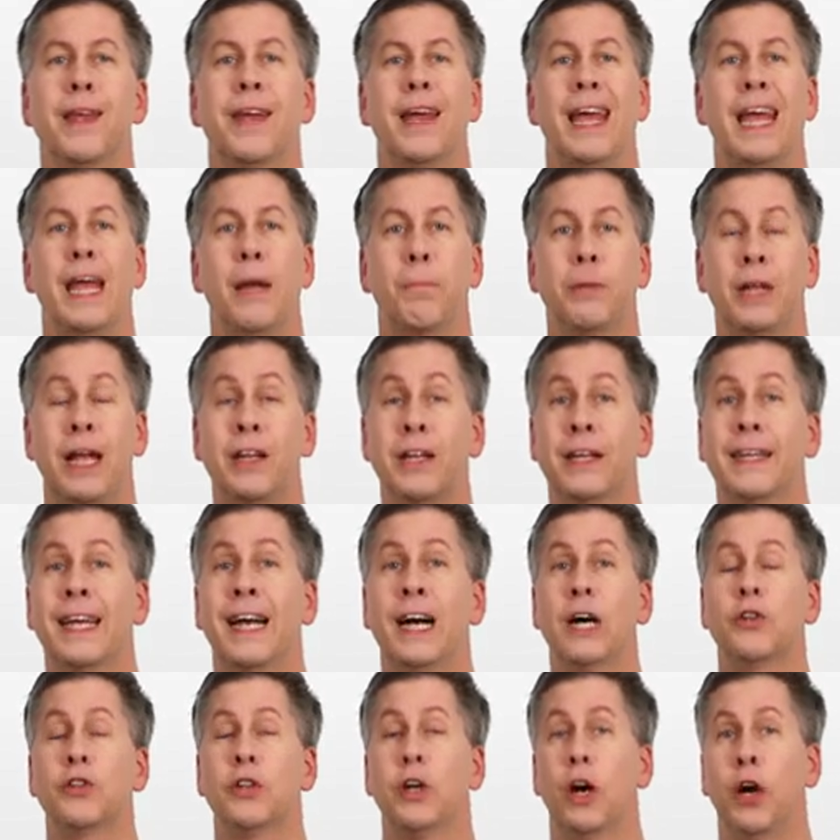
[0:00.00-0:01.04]
a platelet
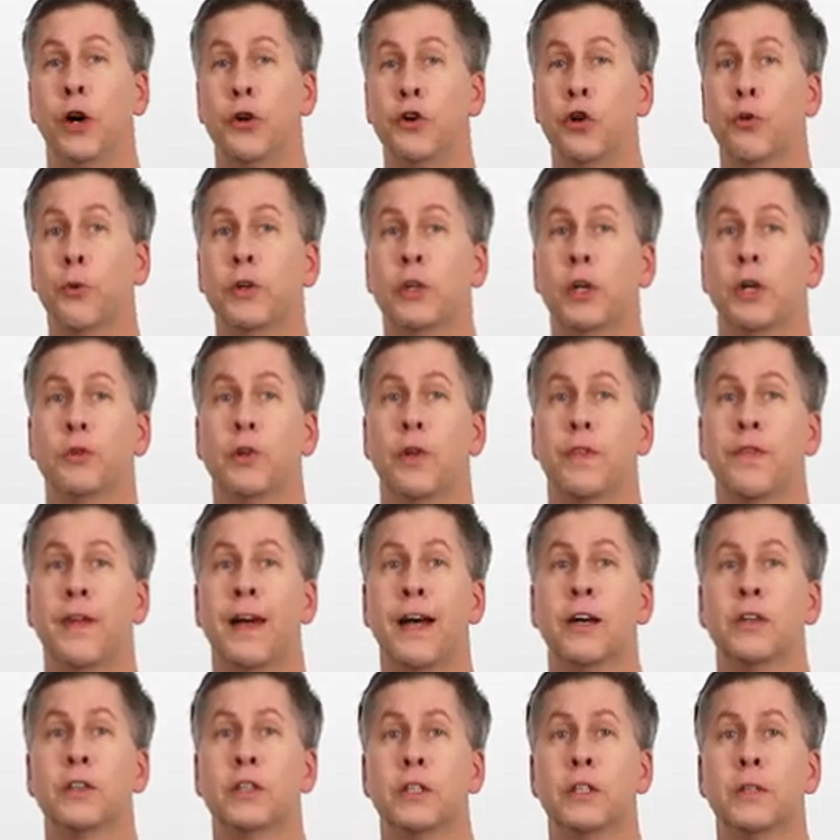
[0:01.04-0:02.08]
count under
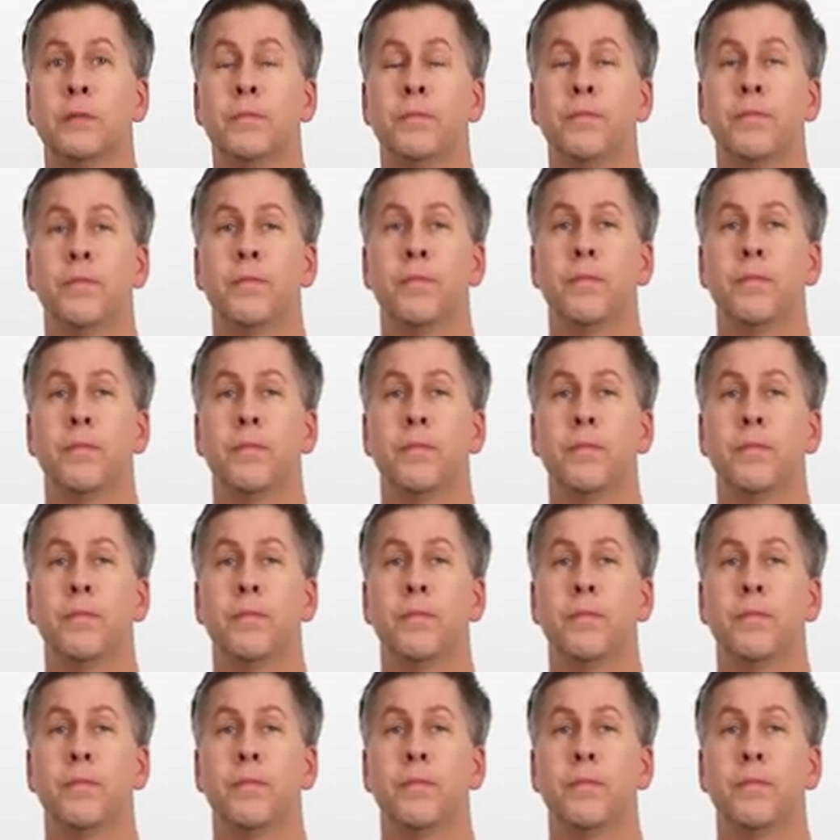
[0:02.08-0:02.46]
100,000,